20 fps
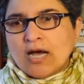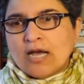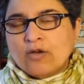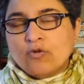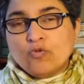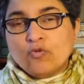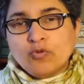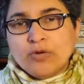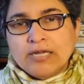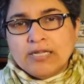
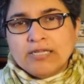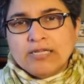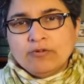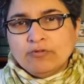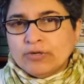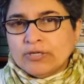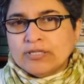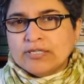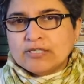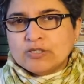I
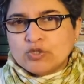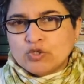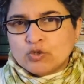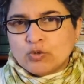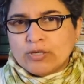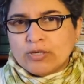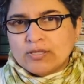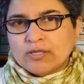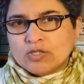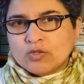really, really
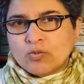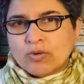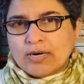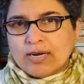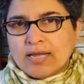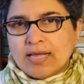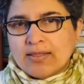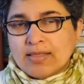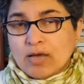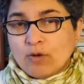enjoyed this
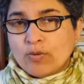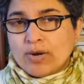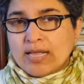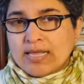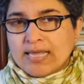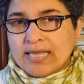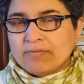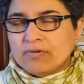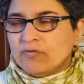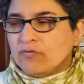one. That one,
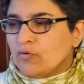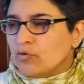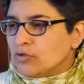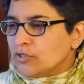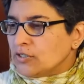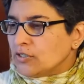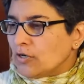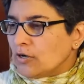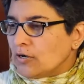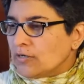I gave it
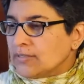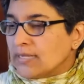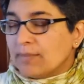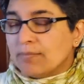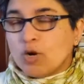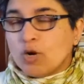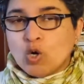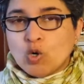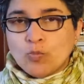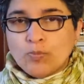4 stars.
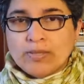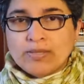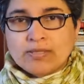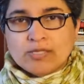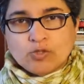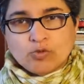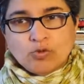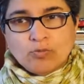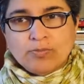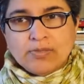I'm hoping
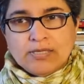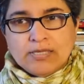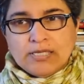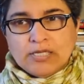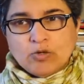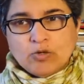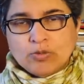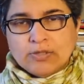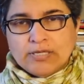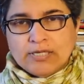this will be
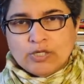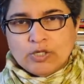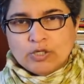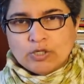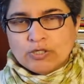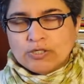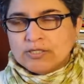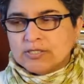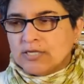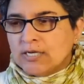equally
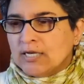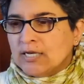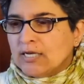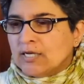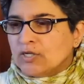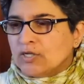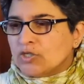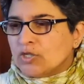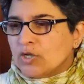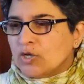good.
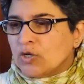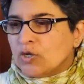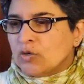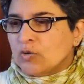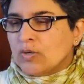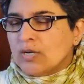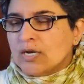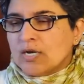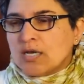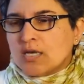
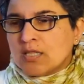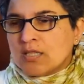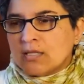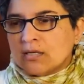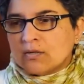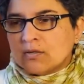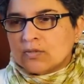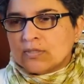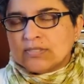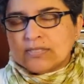So
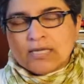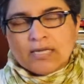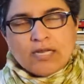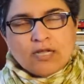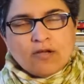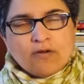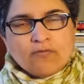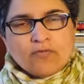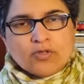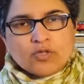the
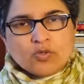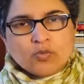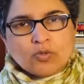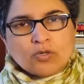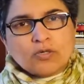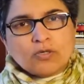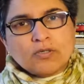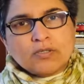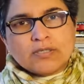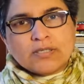setting of this
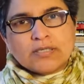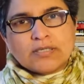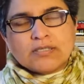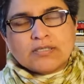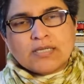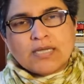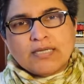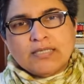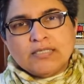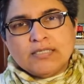world
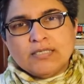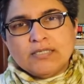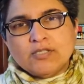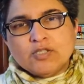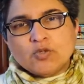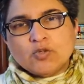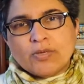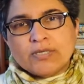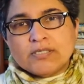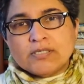is
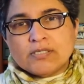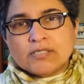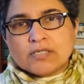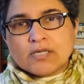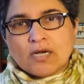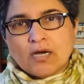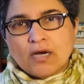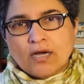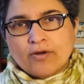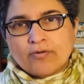
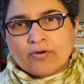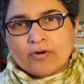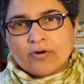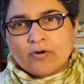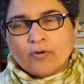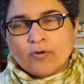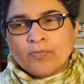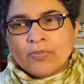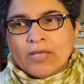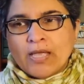1920s
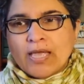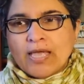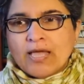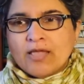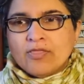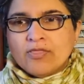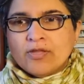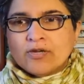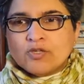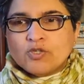Cairo,
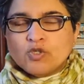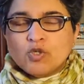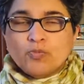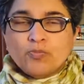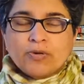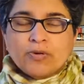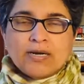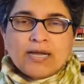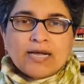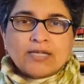and there's
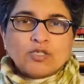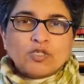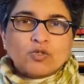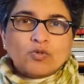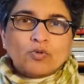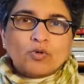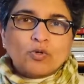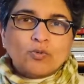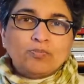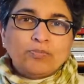
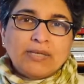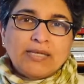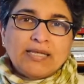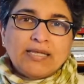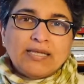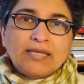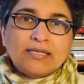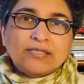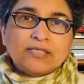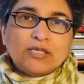supernatural
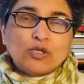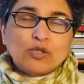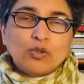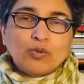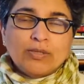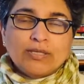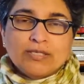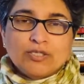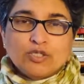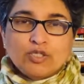beings,
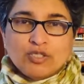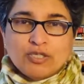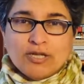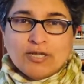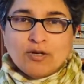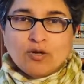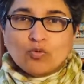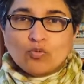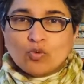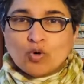including
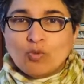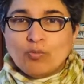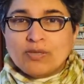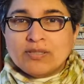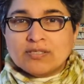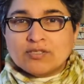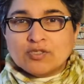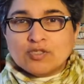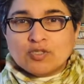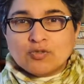jinn,
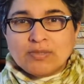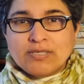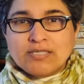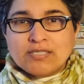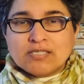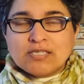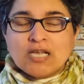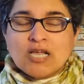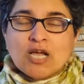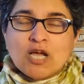roaming the
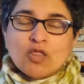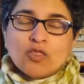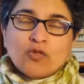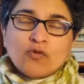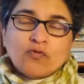streets.